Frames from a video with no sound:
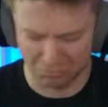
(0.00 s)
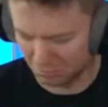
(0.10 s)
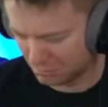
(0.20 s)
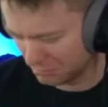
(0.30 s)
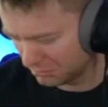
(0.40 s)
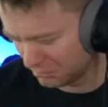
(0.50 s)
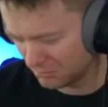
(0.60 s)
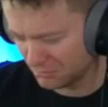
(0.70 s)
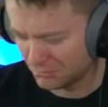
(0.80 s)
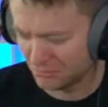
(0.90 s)

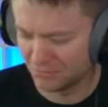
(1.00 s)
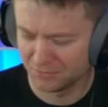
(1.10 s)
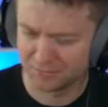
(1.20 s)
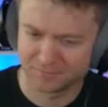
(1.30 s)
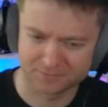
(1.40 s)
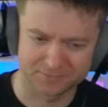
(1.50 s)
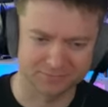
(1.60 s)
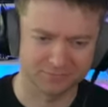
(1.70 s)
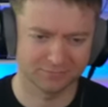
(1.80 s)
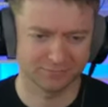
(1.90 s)

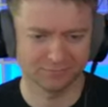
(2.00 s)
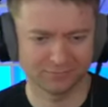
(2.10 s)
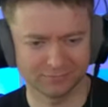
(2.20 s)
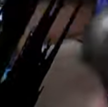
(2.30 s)
(silence)